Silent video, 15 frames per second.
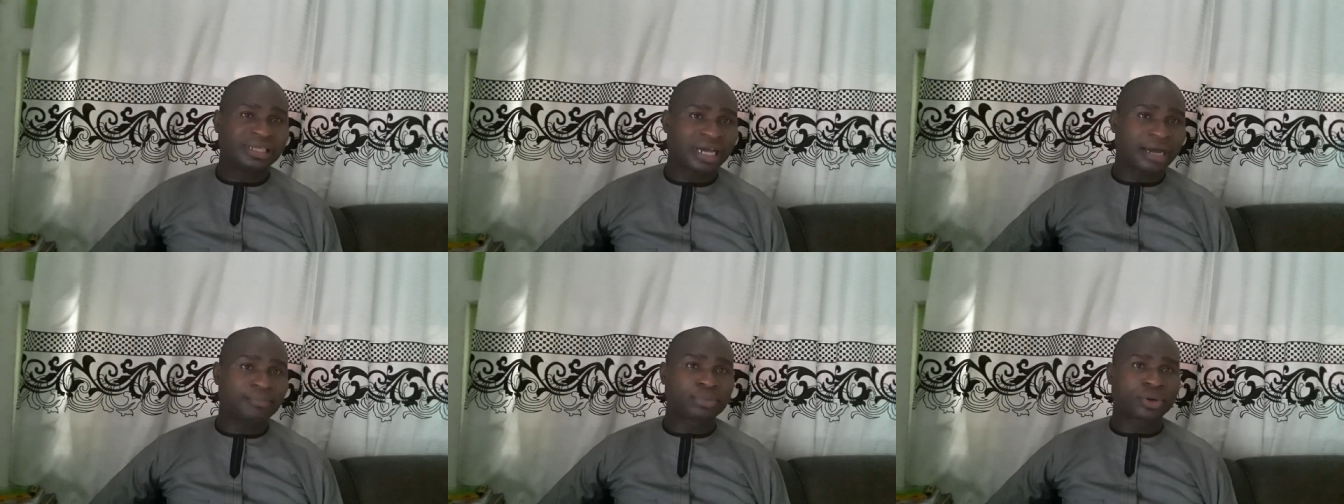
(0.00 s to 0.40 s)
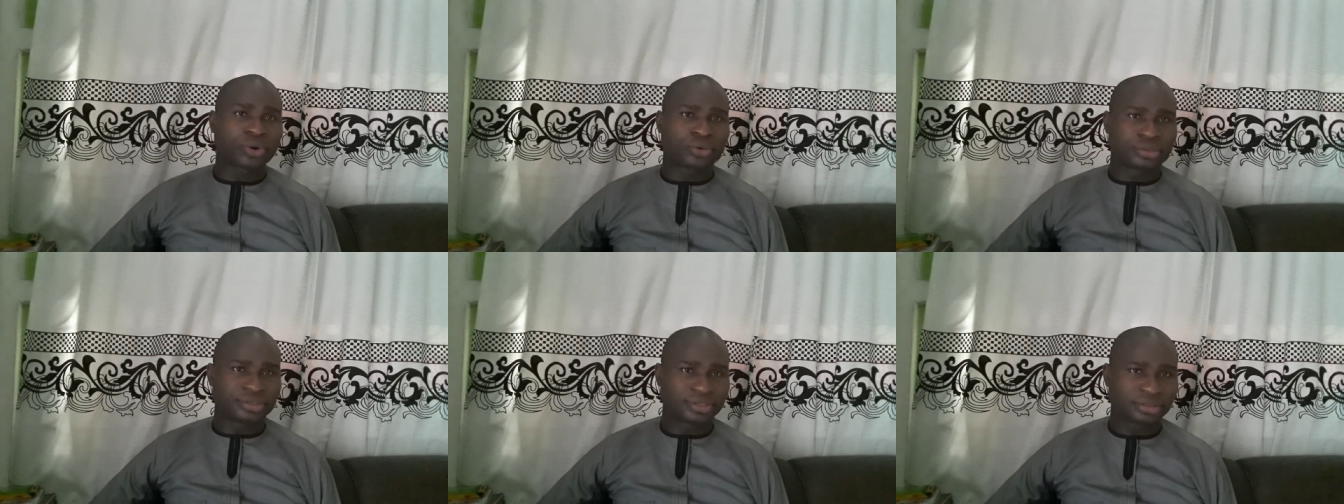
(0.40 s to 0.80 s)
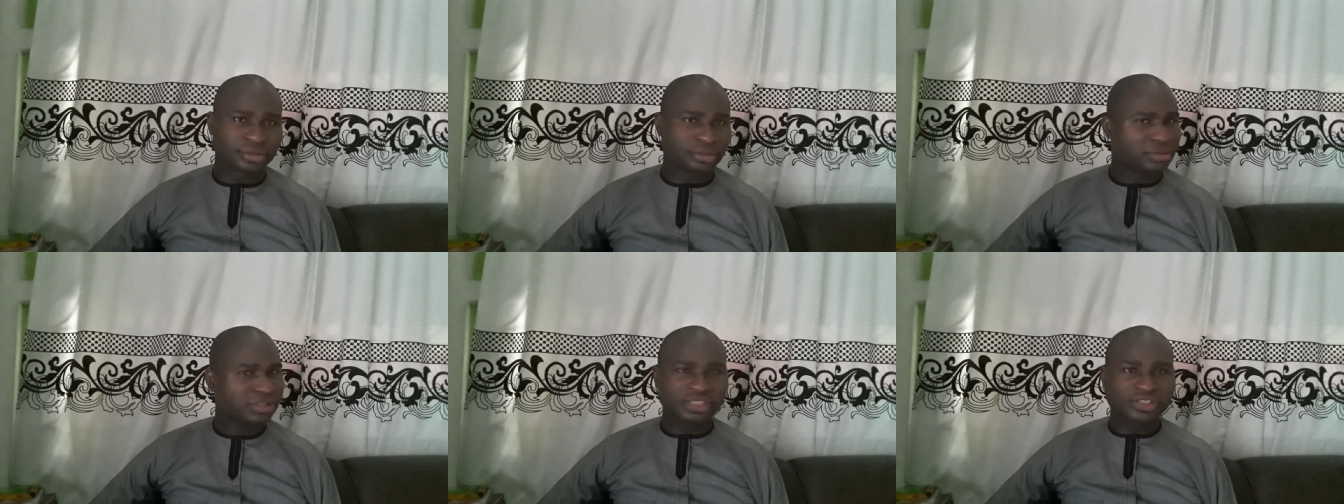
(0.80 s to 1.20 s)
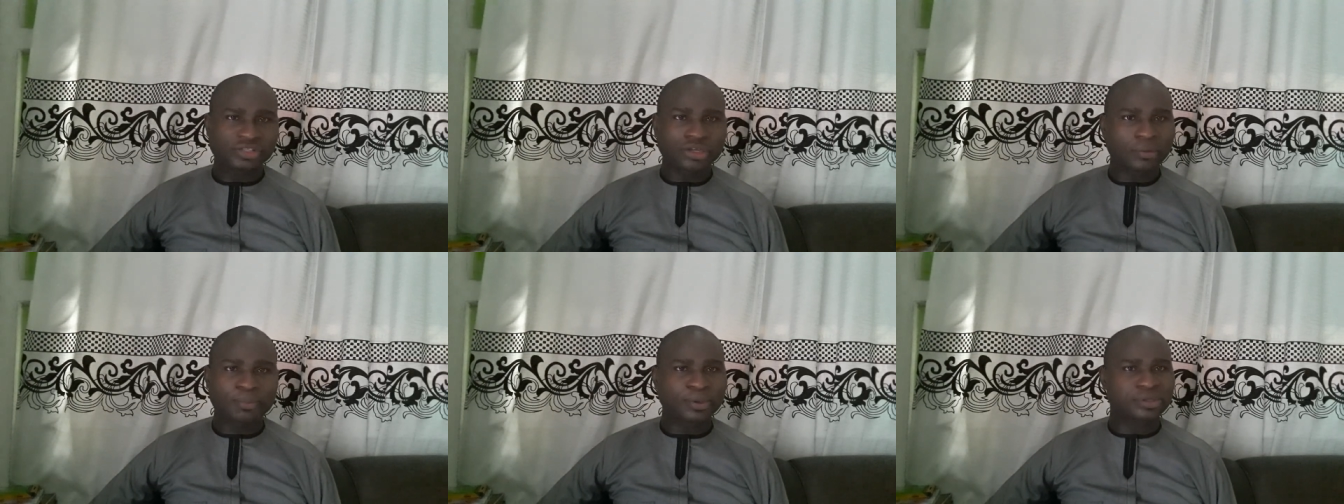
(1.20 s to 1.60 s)
abroad. It's
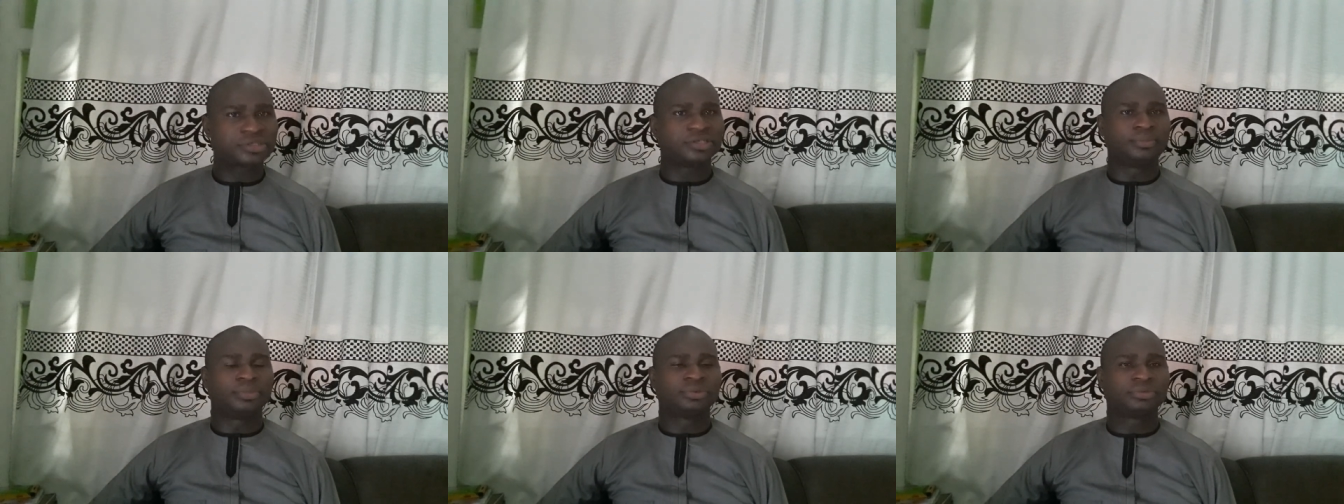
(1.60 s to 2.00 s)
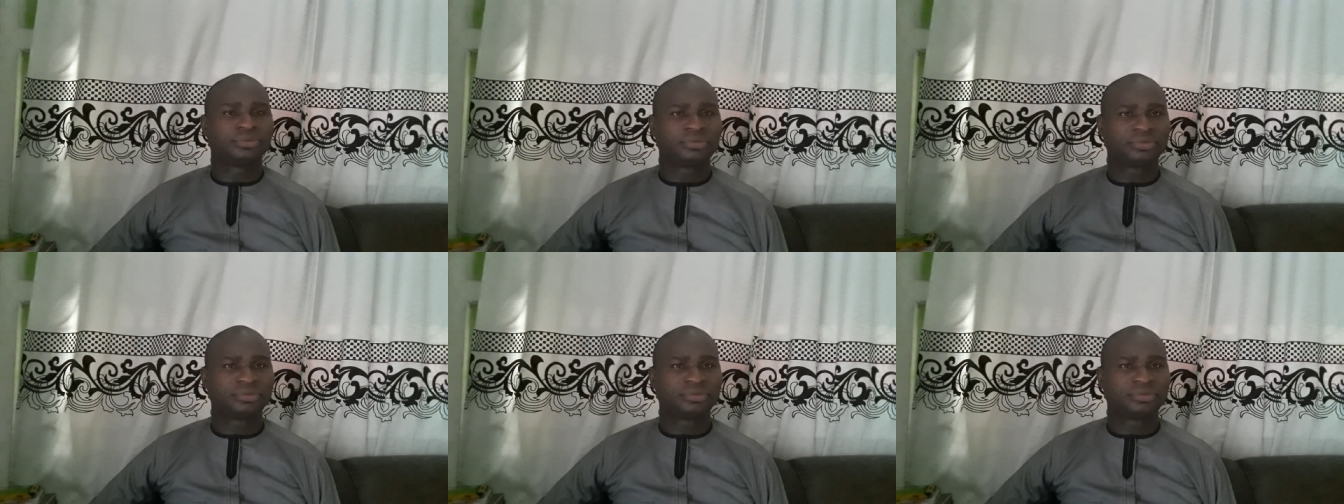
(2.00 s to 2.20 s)
not possible.